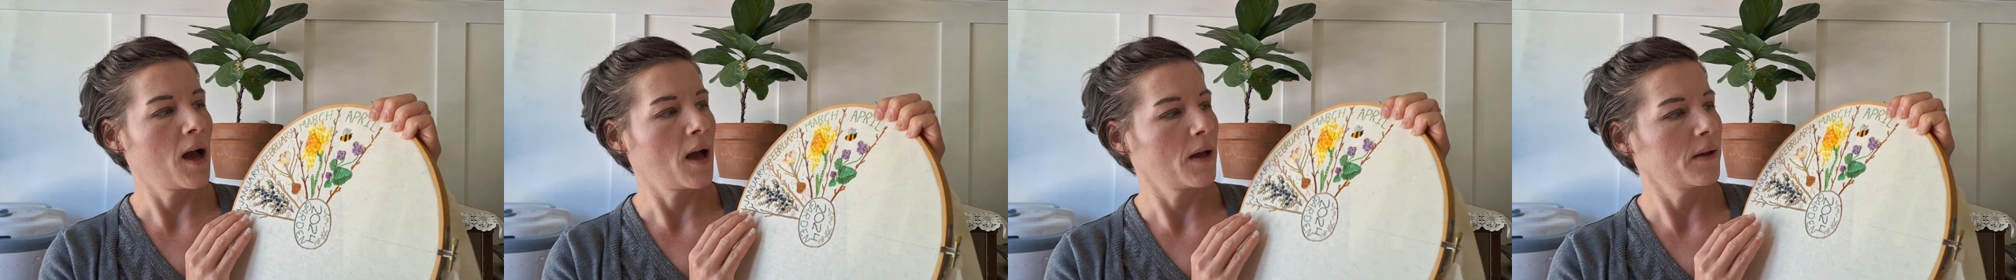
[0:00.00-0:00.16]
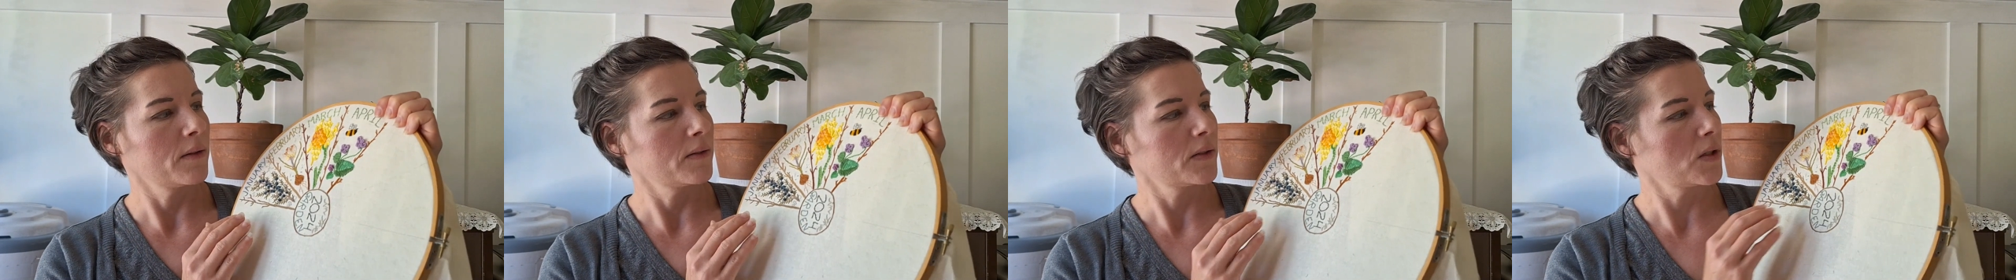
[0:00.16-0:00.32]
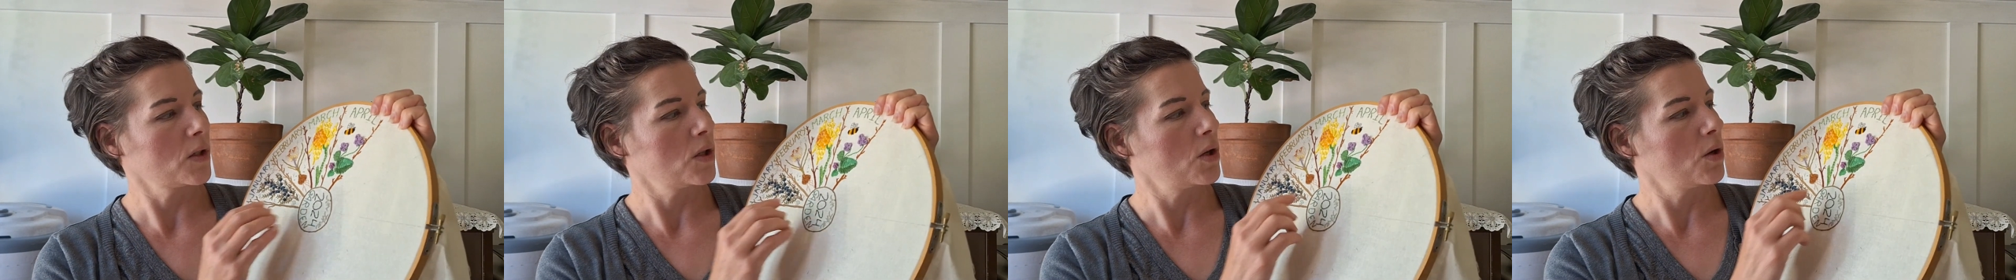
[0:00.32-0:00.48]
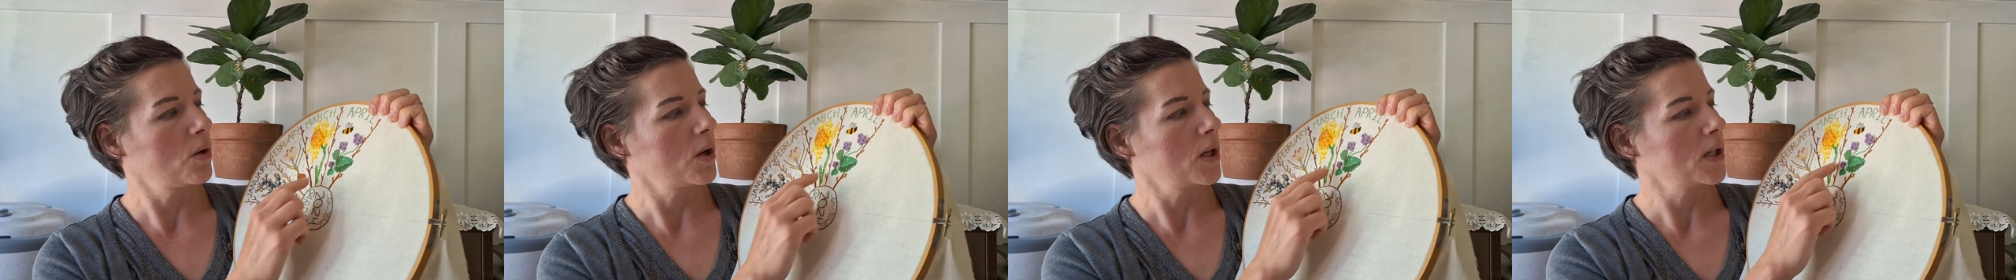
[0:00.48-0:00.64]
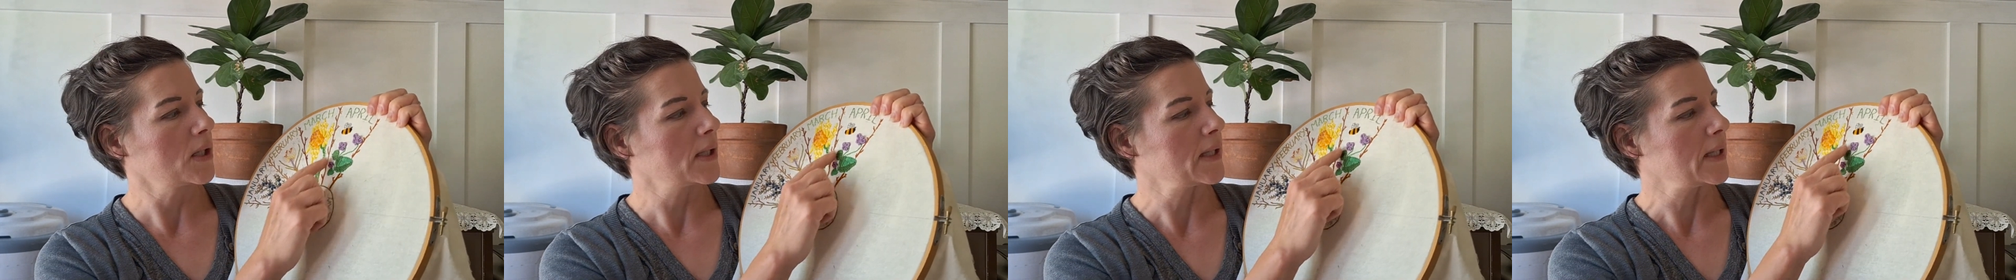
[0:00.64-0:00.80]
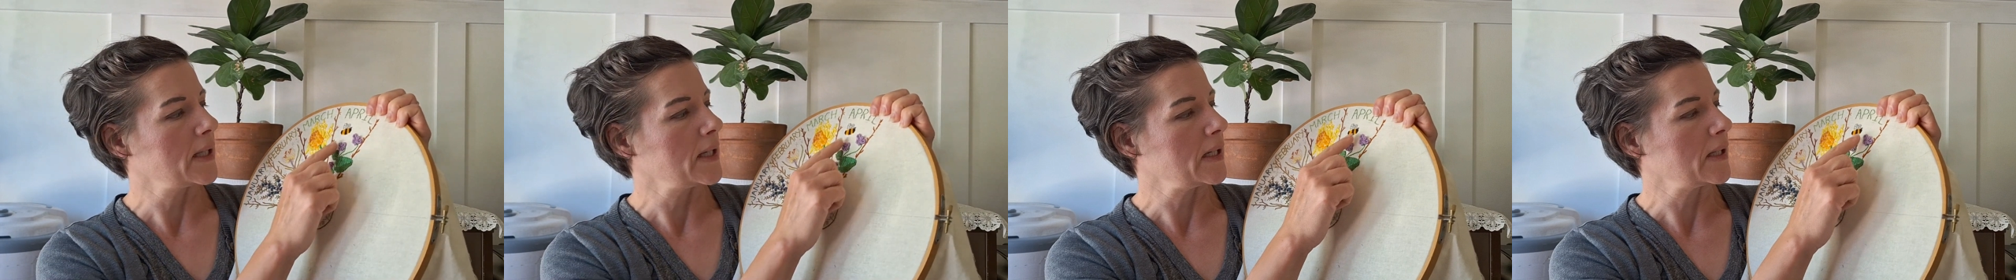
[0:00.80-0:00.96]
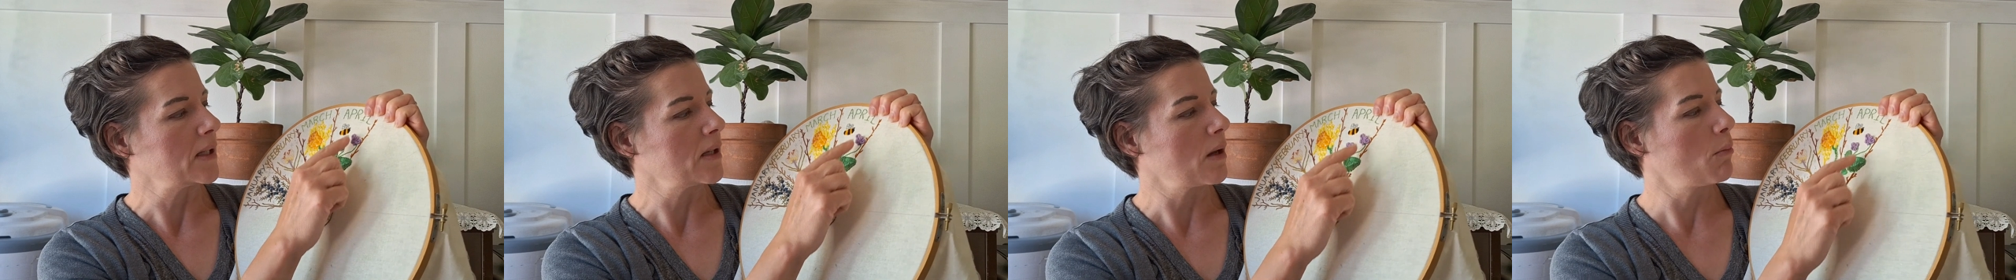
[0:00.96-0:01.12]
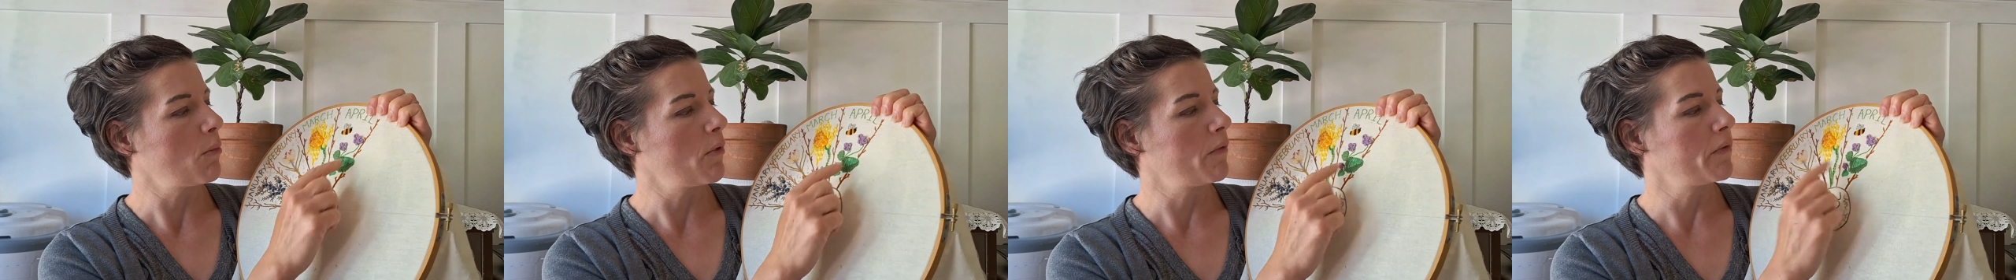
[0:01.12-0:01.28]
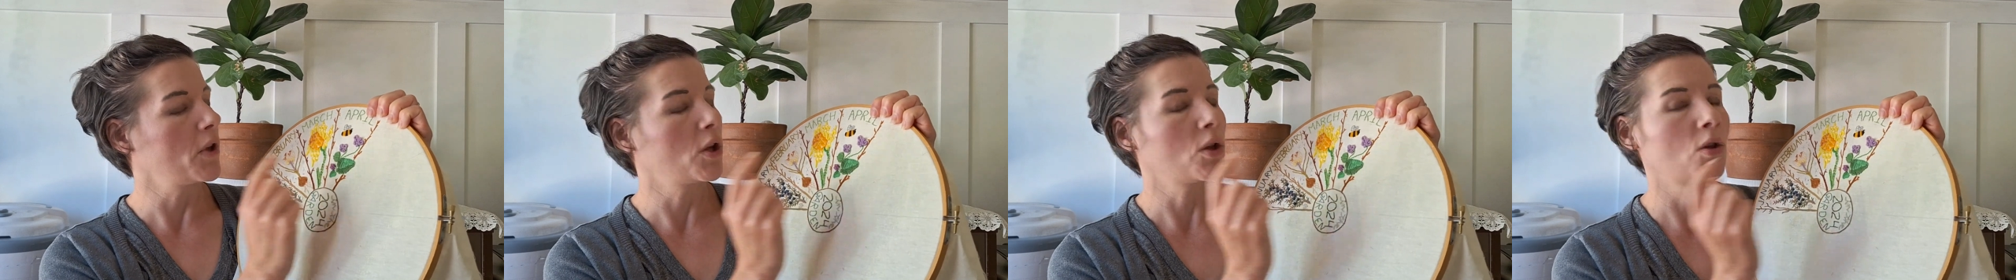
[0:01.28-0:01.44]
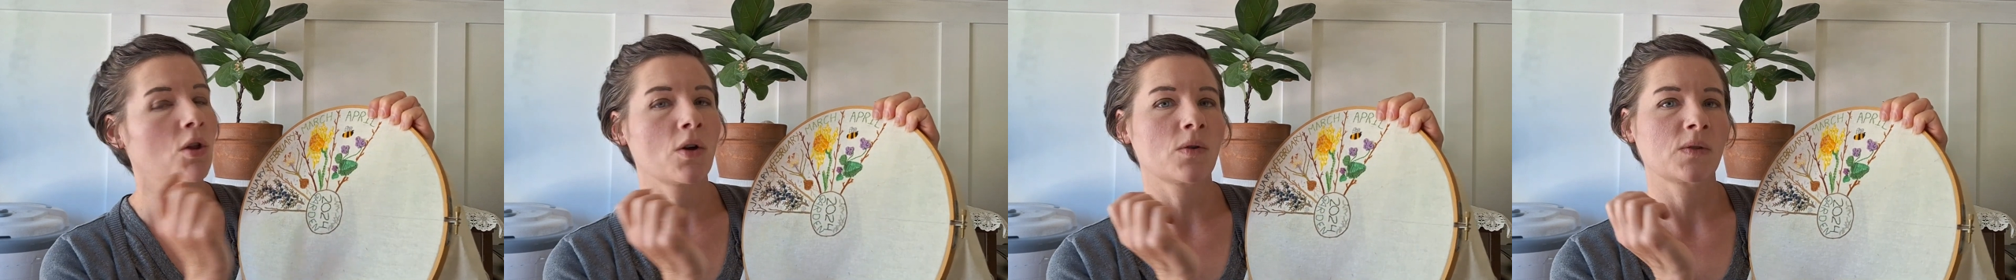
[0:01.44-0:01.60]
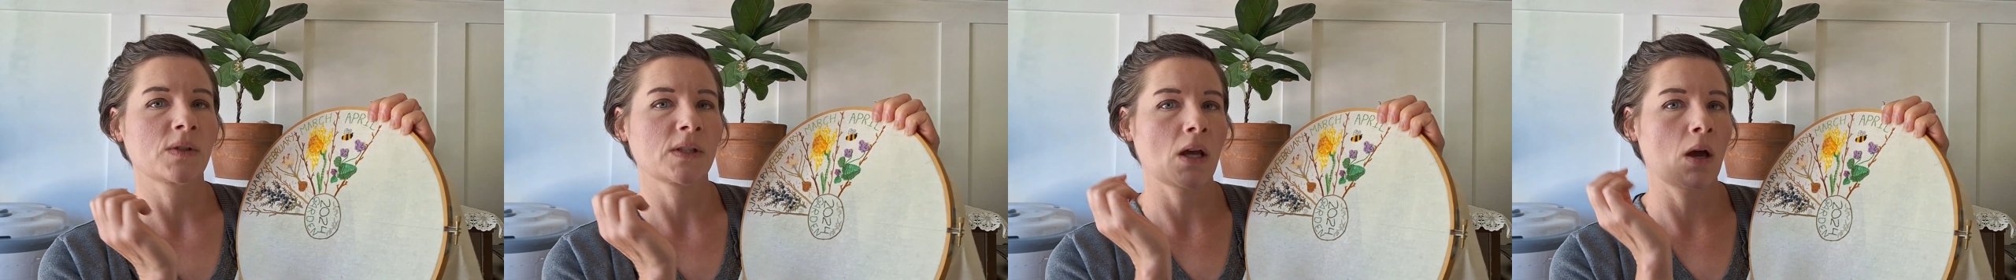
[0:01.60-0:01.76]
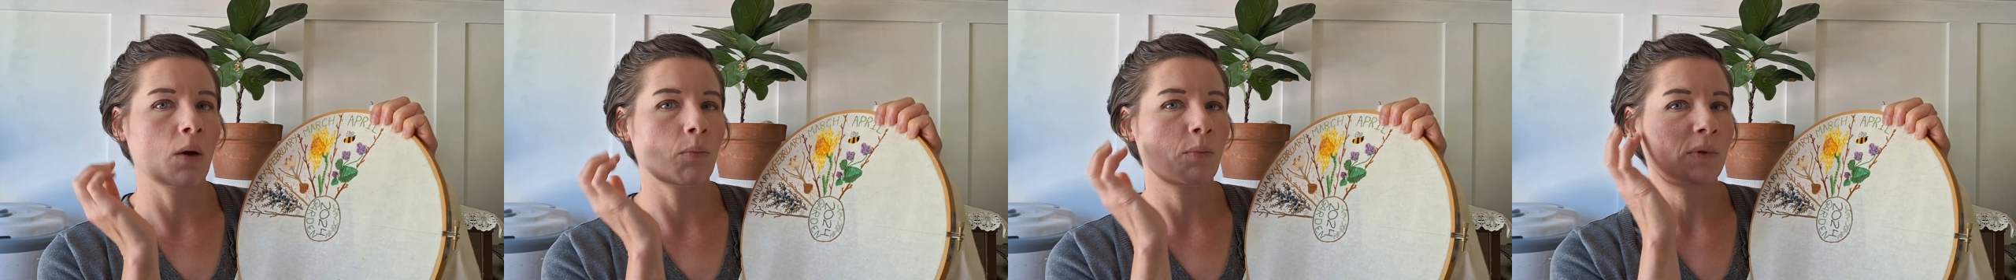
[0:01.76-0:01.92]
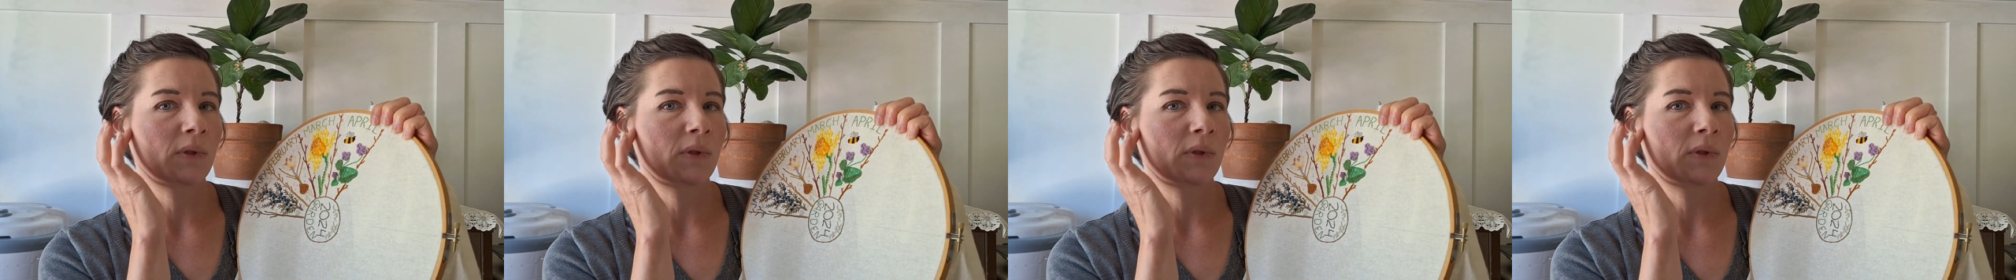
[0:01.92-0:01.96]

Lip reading: So you can see some of the close-up